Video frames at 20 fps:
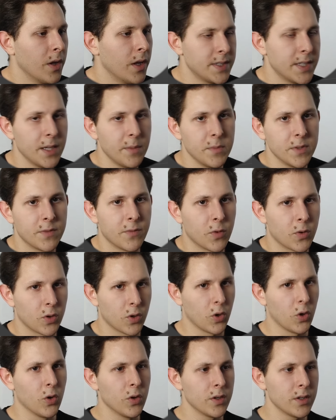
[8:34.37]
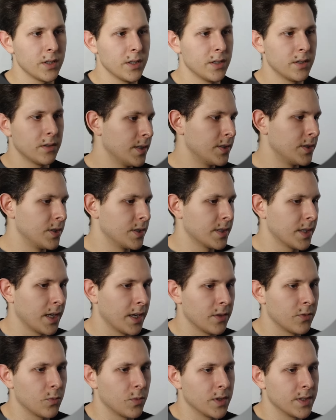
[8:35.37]
The same is for cork. Let's just
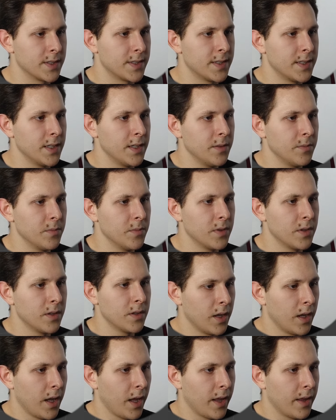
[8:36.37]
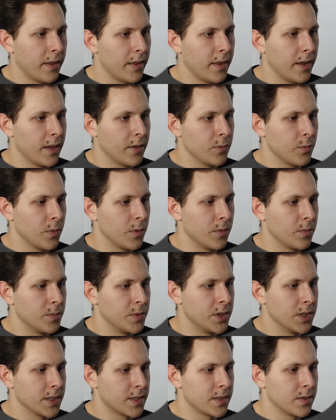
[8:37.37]
add one seam. And then we'll
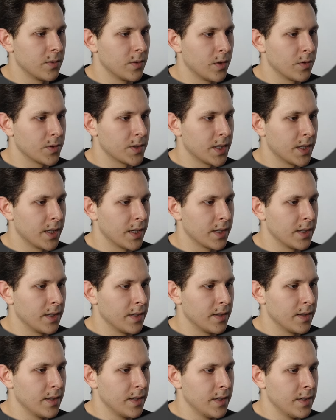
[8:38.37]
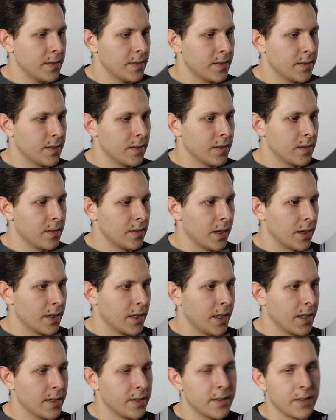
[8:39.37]
be just, selecting these like
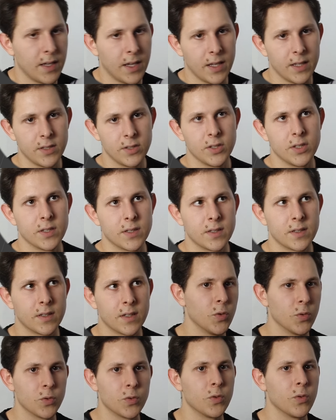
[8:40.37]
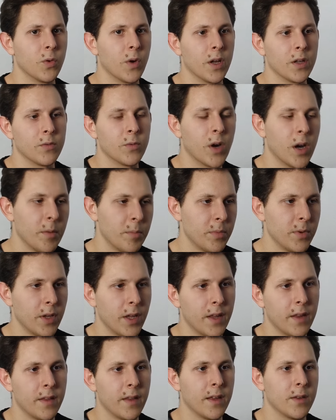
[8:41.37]
that and just U to unwrap.
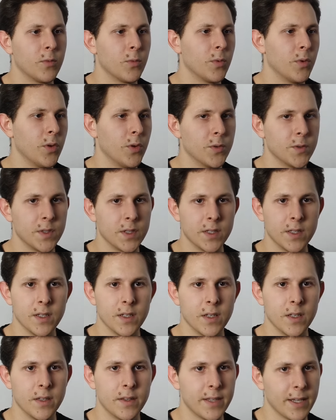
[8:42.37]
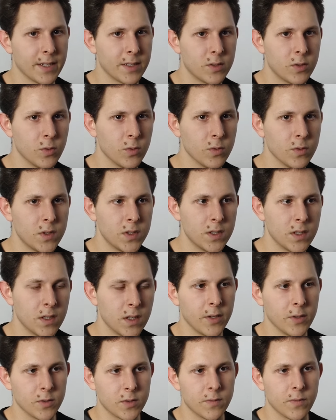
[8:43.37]
And then using the text tools
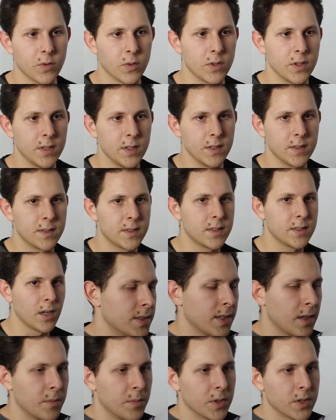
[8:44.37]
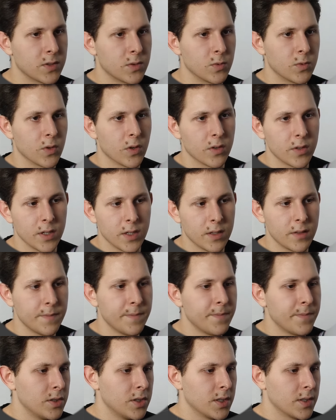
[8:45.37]
I used for this Starbucks tutorial,
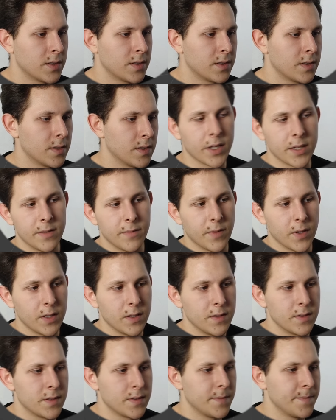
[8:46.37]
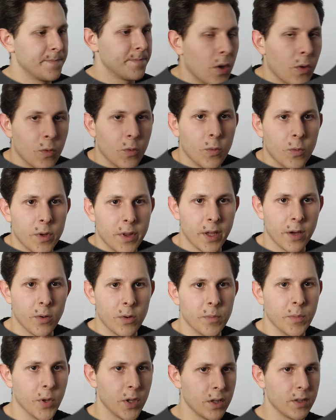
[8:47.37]
just rectify this. So with
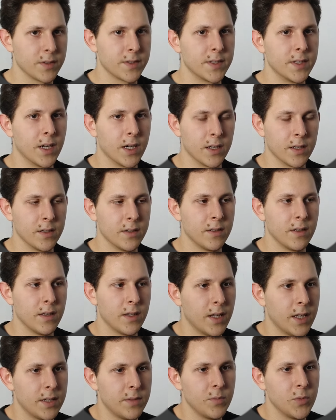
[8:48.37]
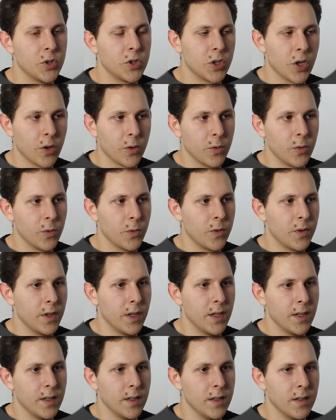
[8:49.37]
our models done, let me show you
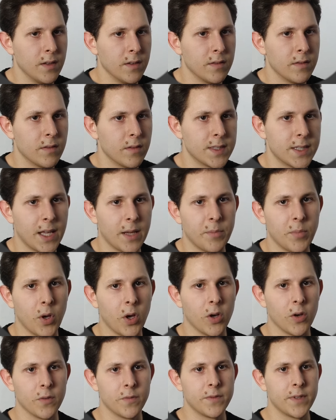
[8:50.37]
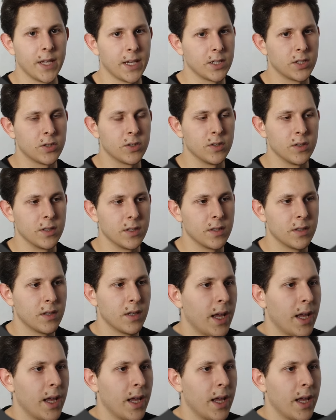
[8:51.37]
the step of texturing.